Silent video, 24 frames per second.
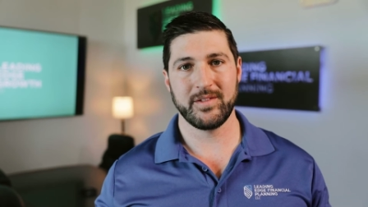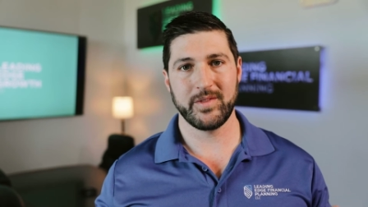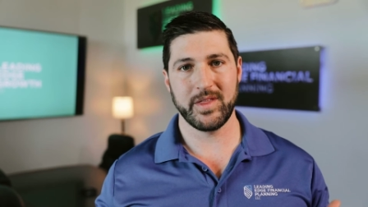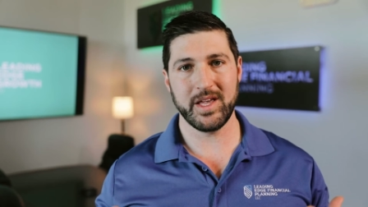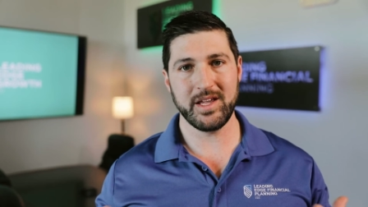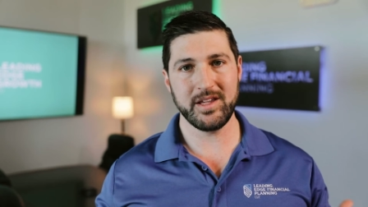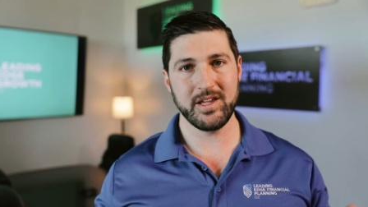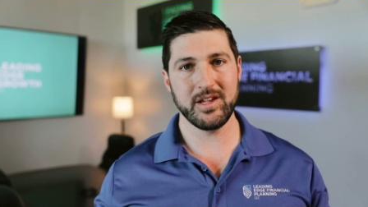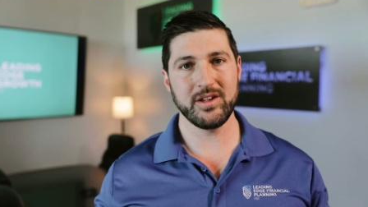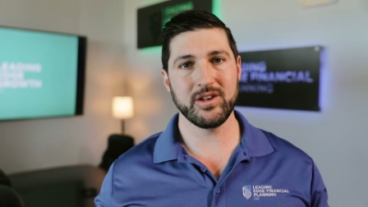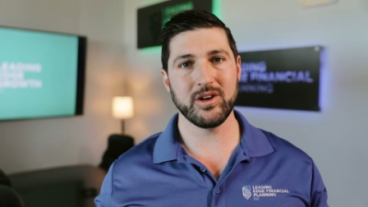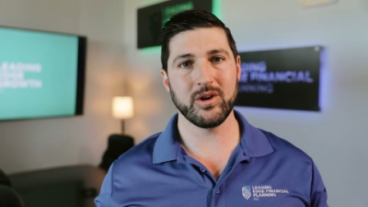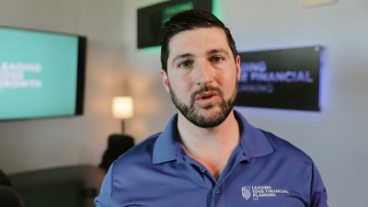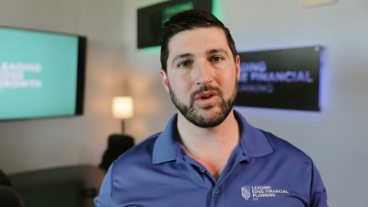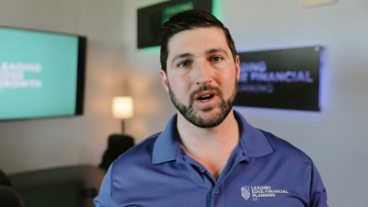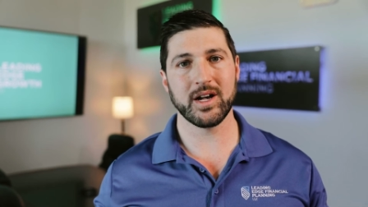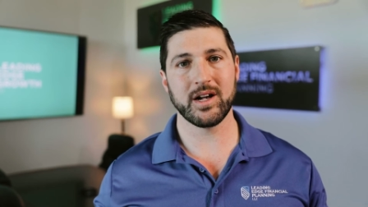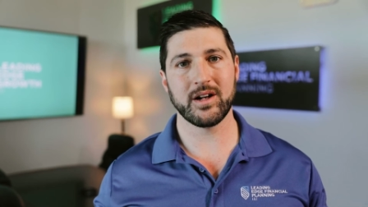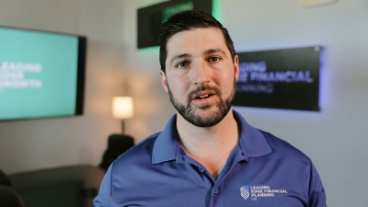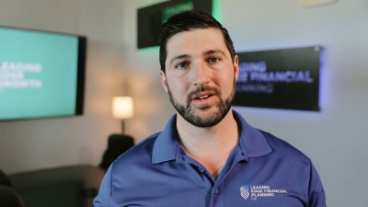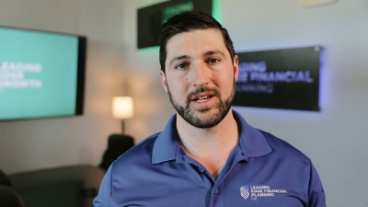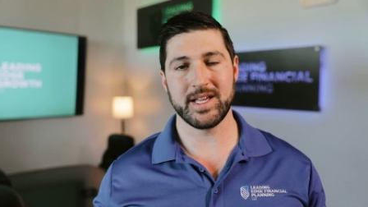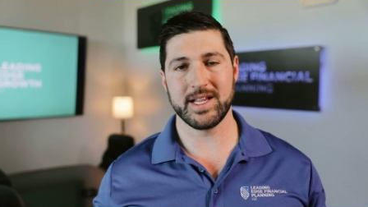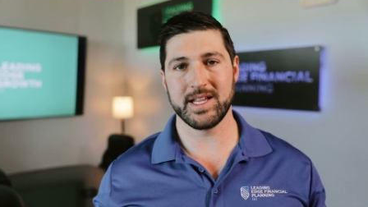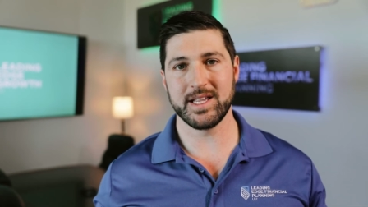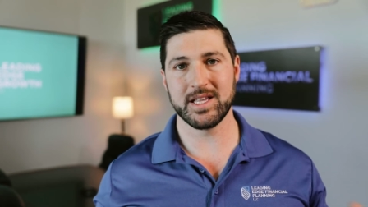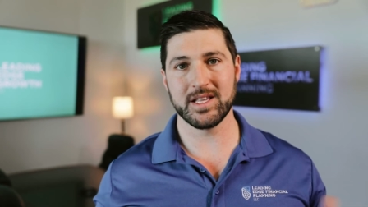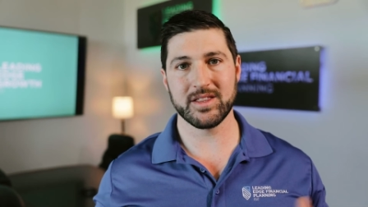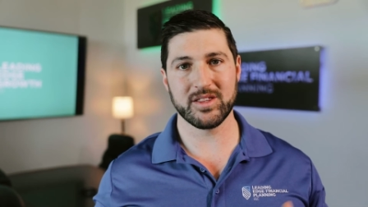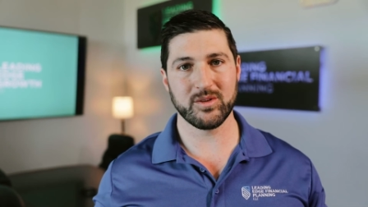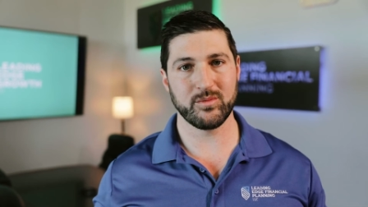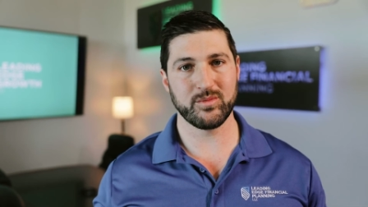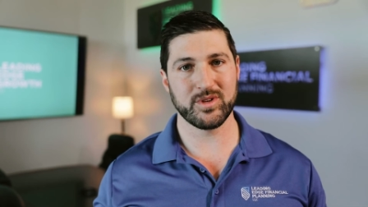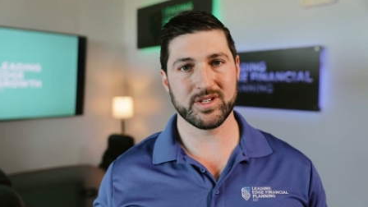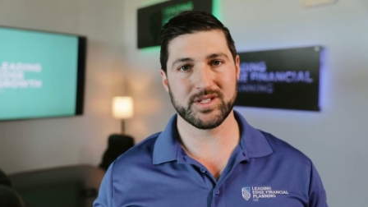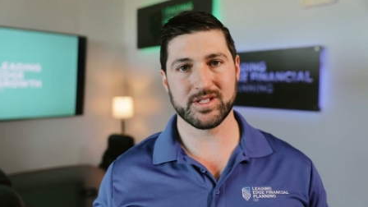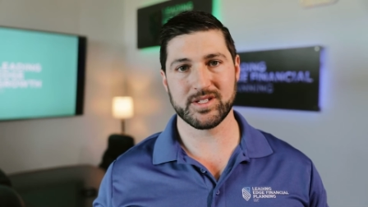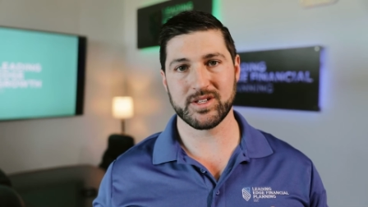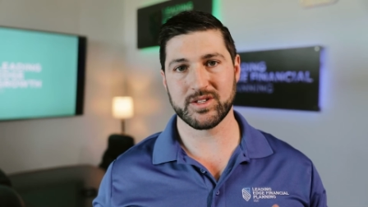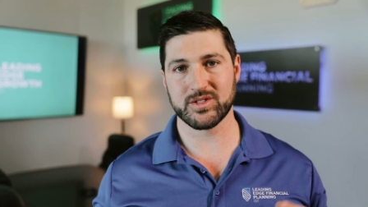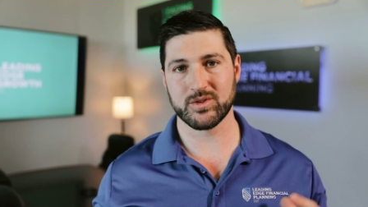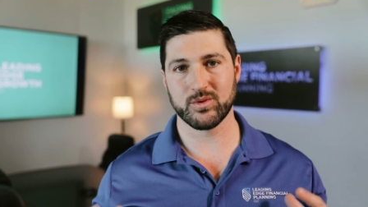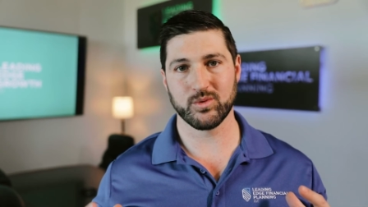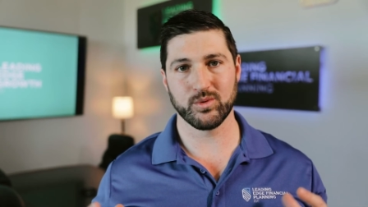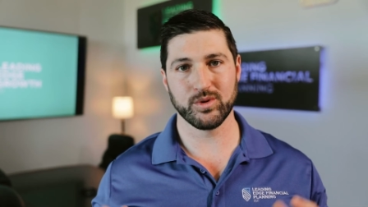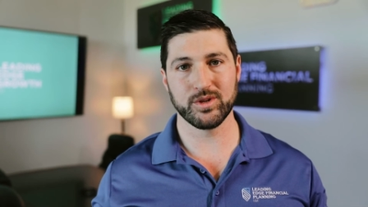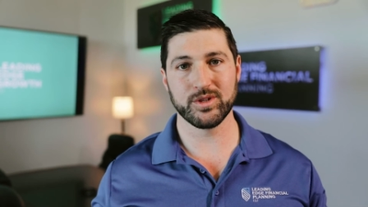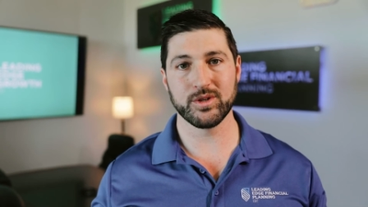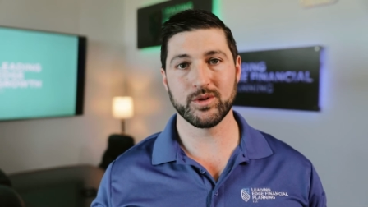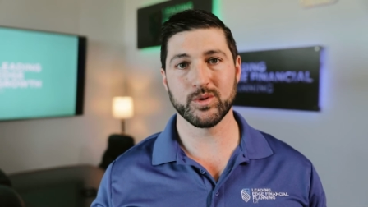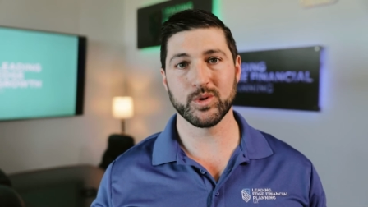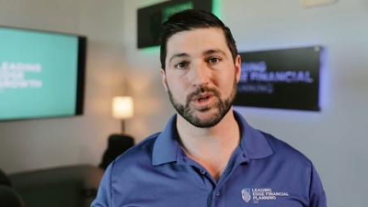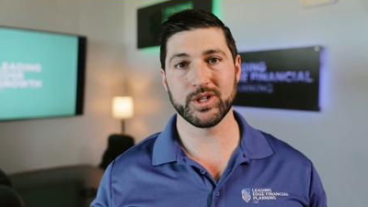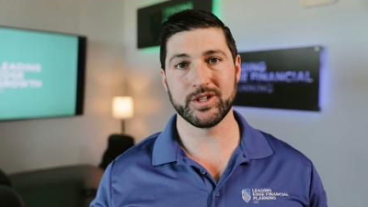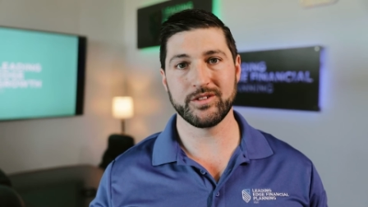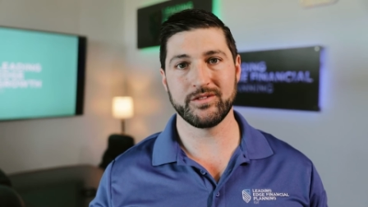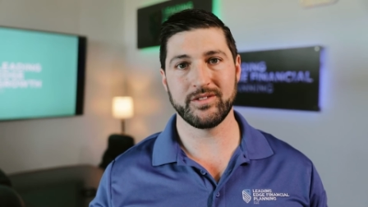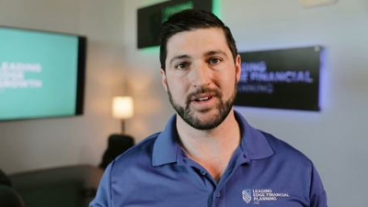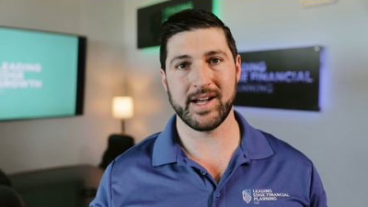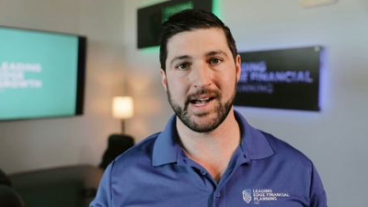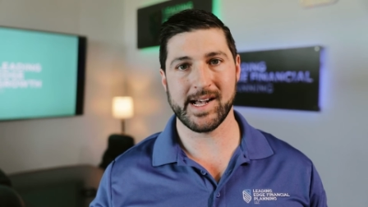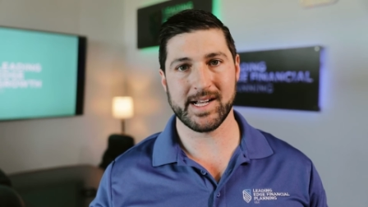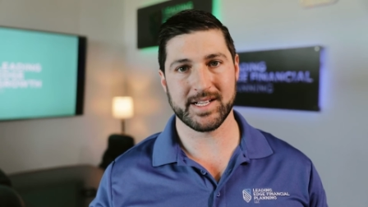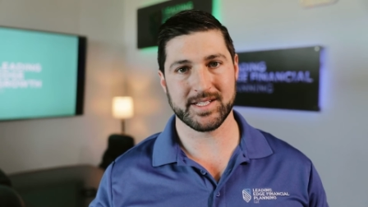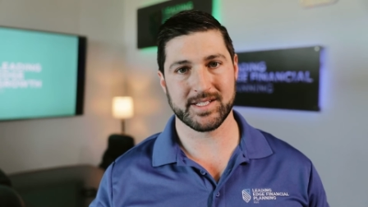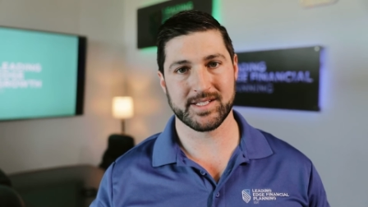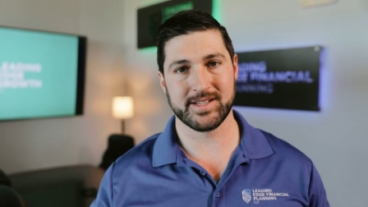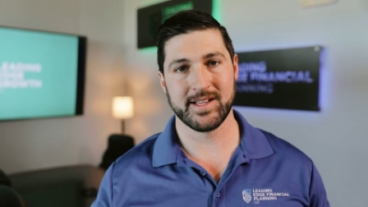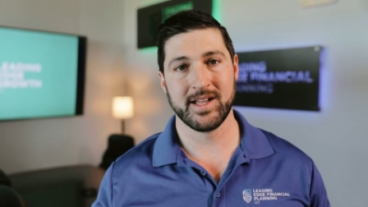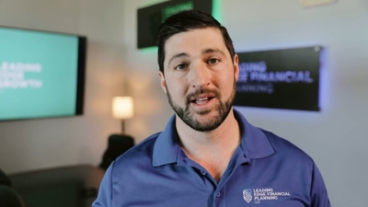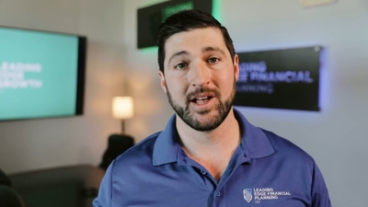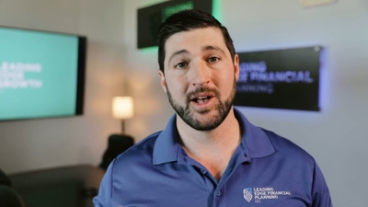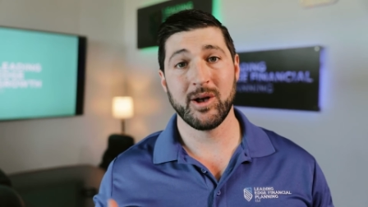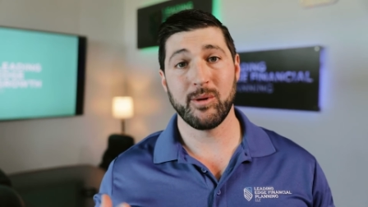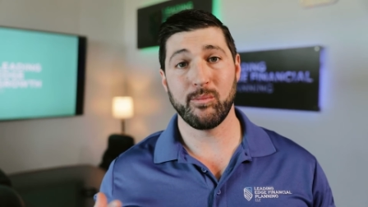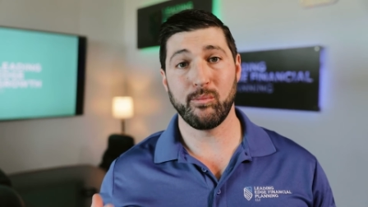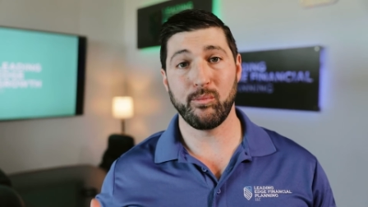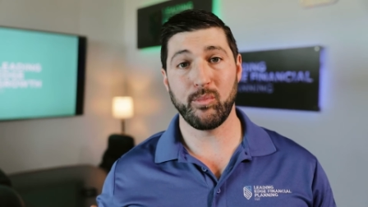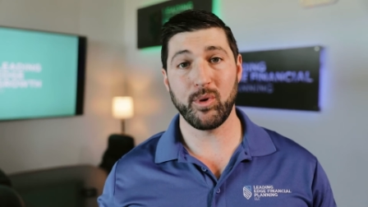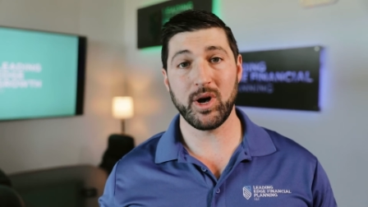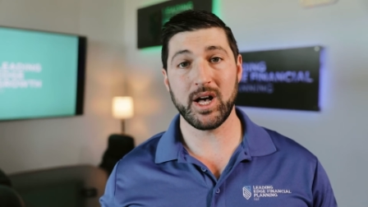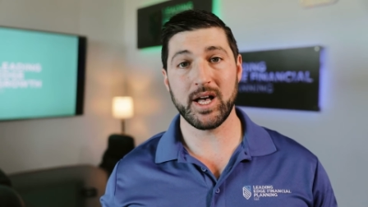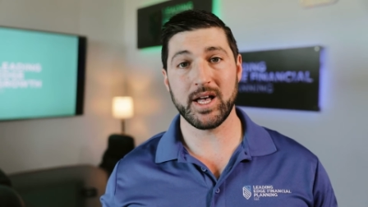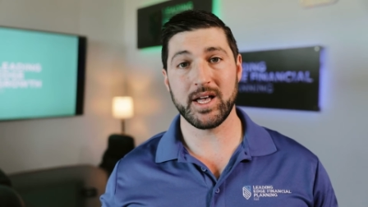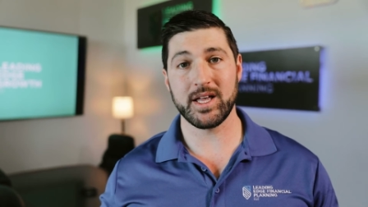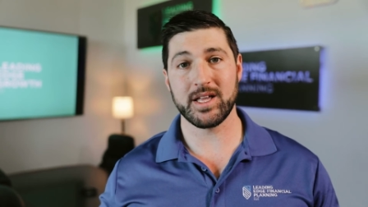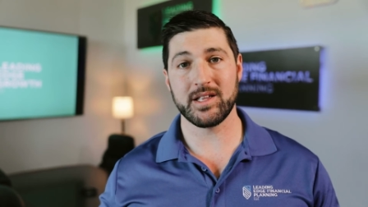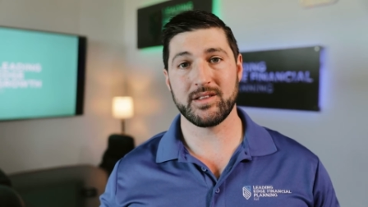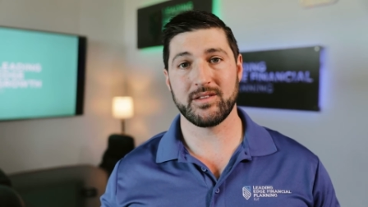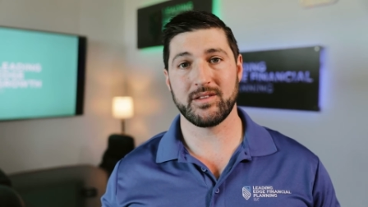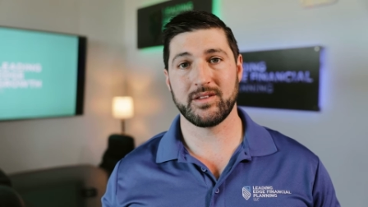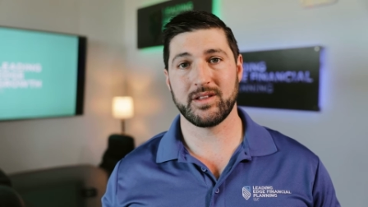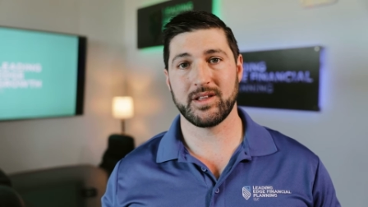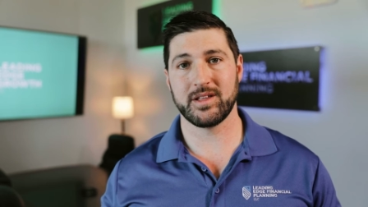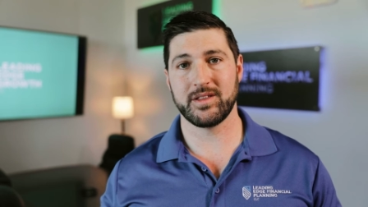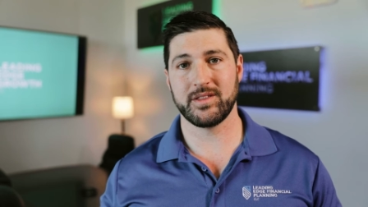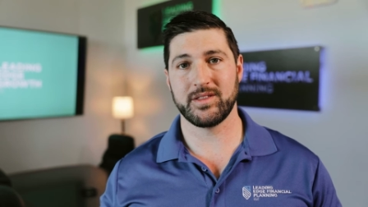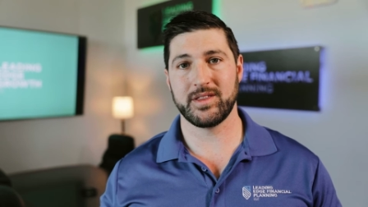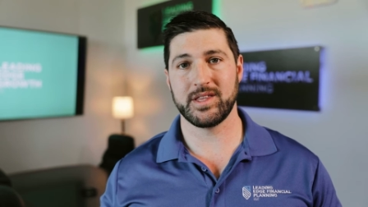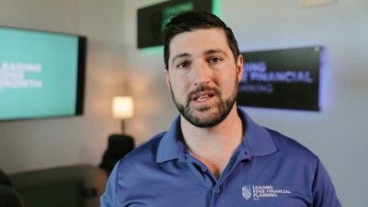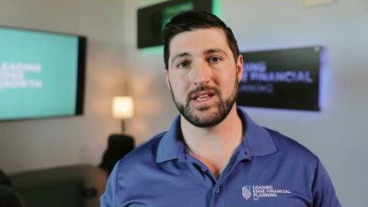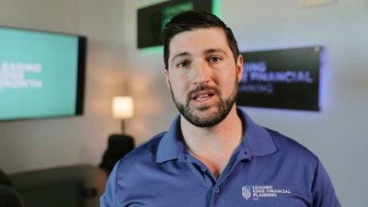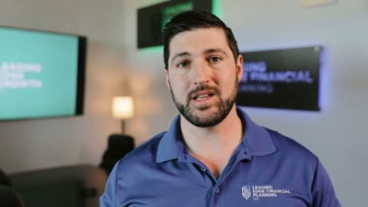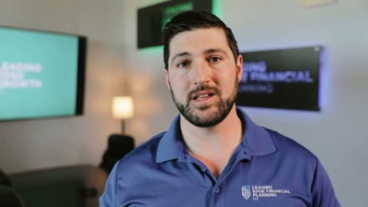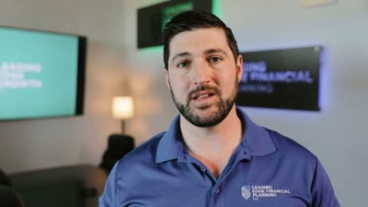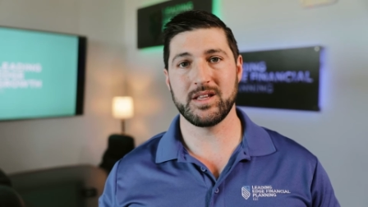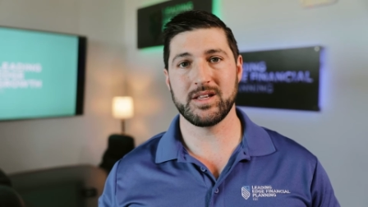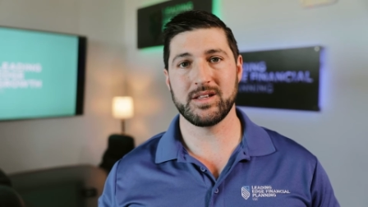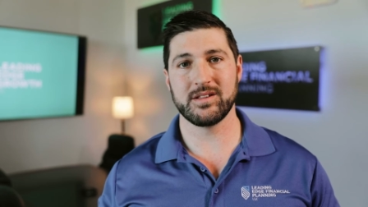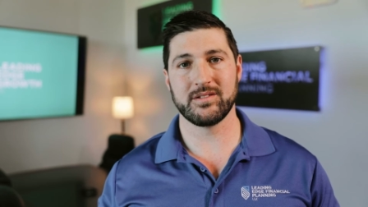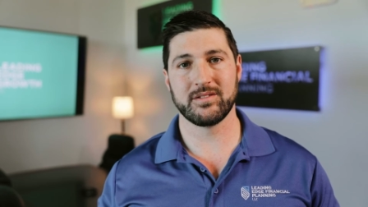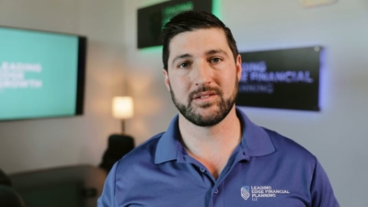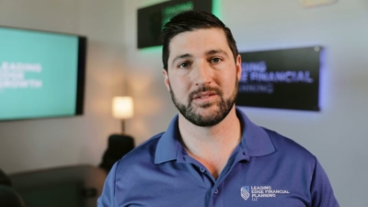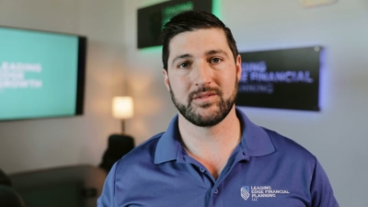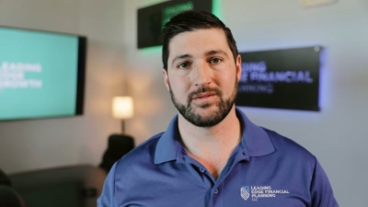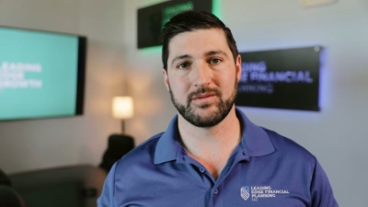They can go out and get the business really, really fast, but the